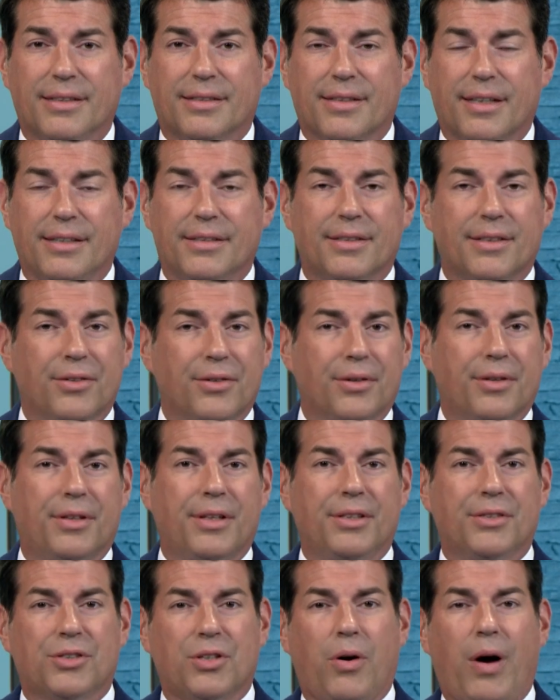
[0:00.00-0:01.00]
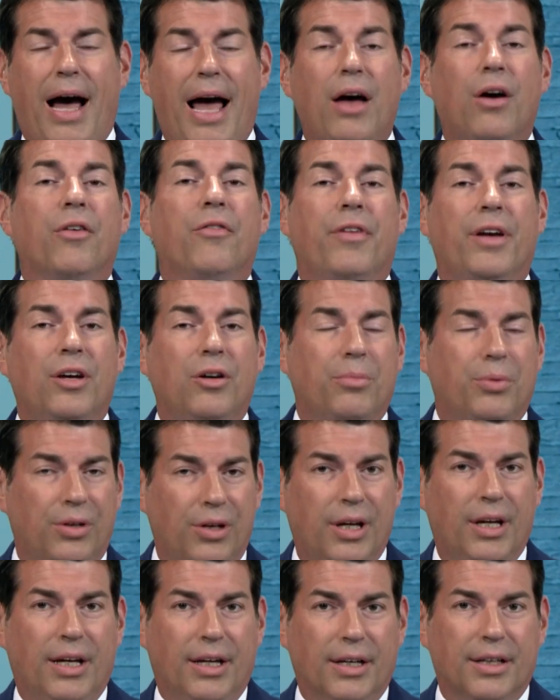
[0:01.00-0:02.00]
sites in Northeast Ohio
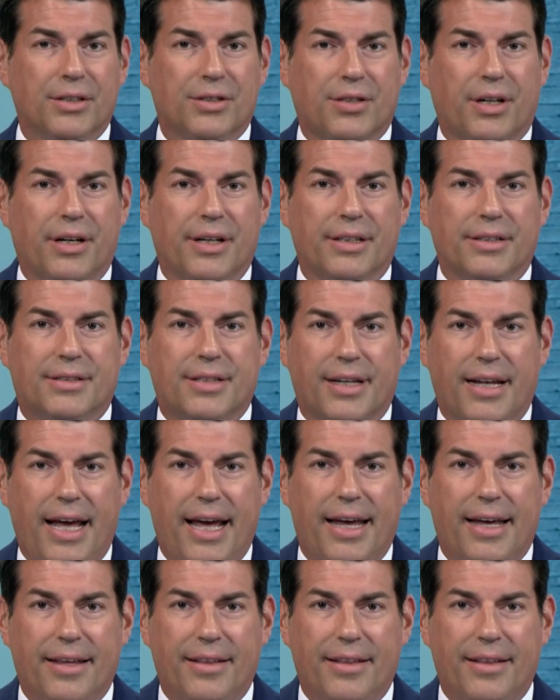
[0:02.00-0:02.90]
available starting today.